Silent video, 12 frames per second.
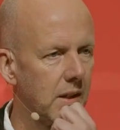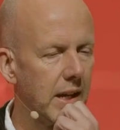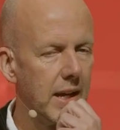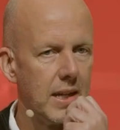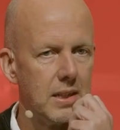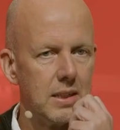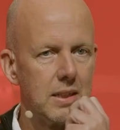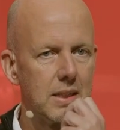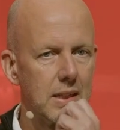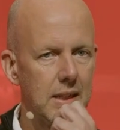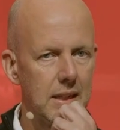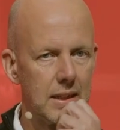And
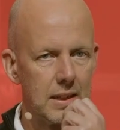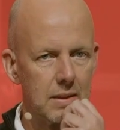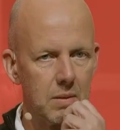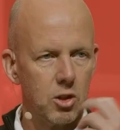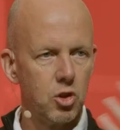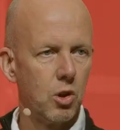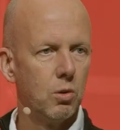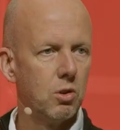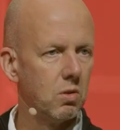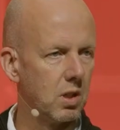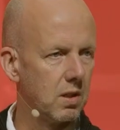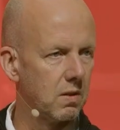I showed you
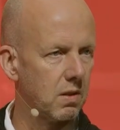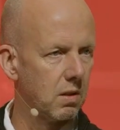this,